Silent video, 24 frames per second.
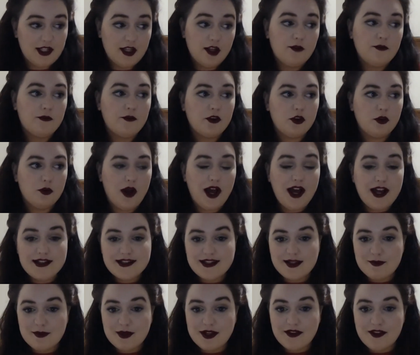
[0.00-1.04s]
If you are
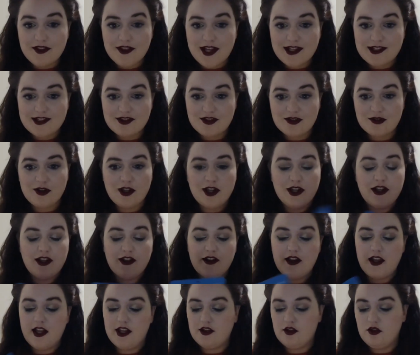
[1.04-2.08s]
somebody that likes tuna
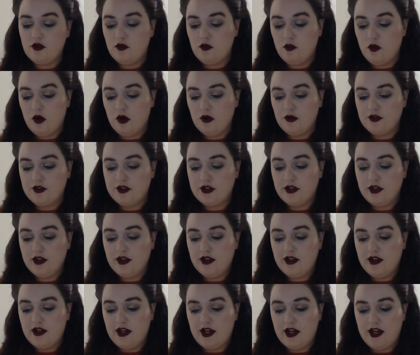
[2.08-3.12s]
and you want
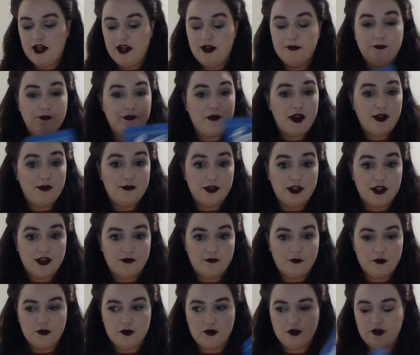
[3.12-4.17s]
a vegan
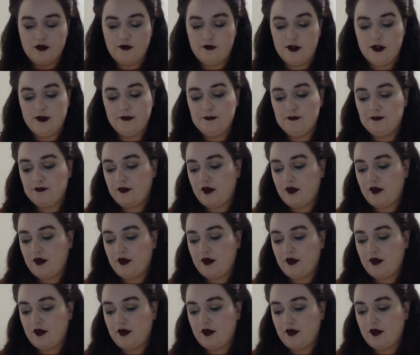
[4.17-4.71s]
version of it,